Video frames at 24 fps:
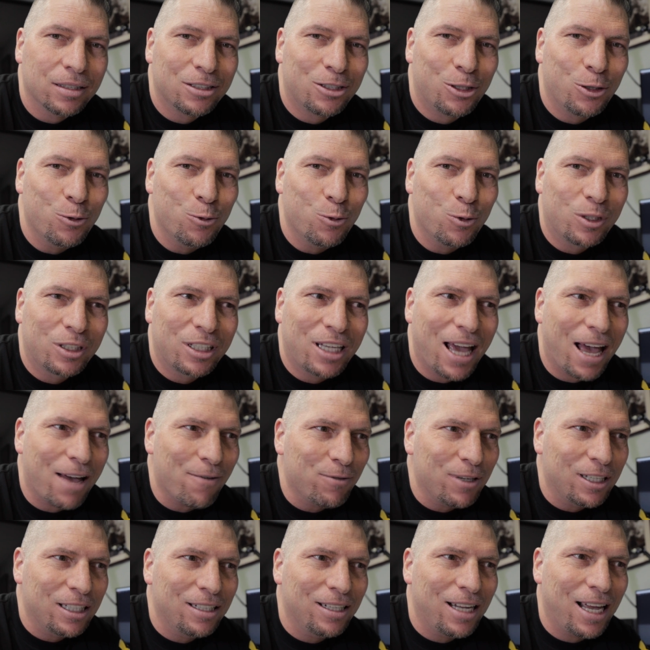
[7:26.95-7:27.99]
To
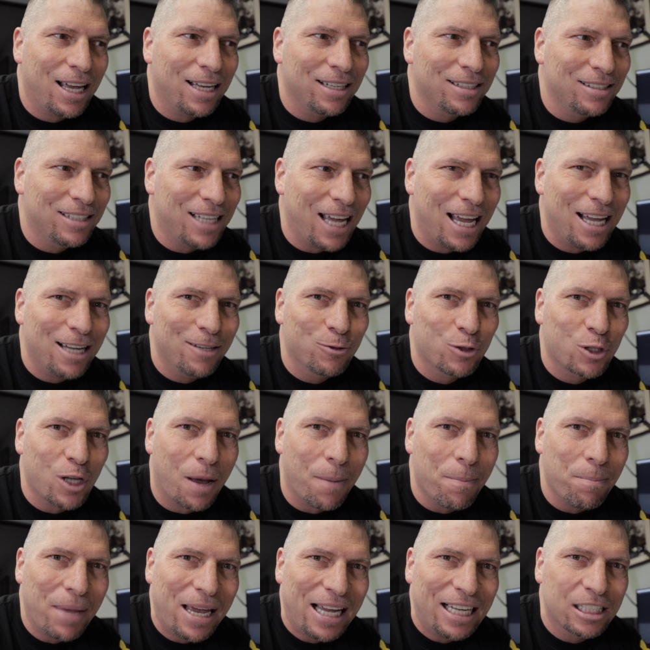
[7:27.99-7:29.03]
Kevin and Dave's
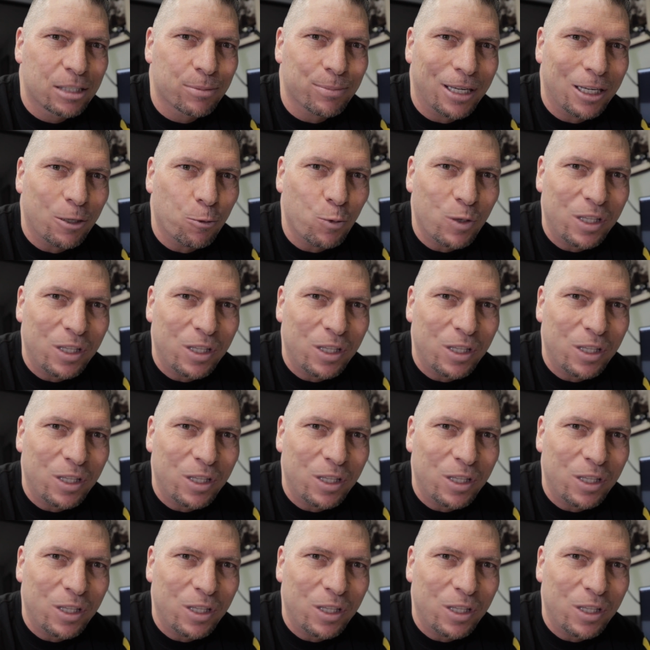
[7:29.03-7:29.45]
amazement,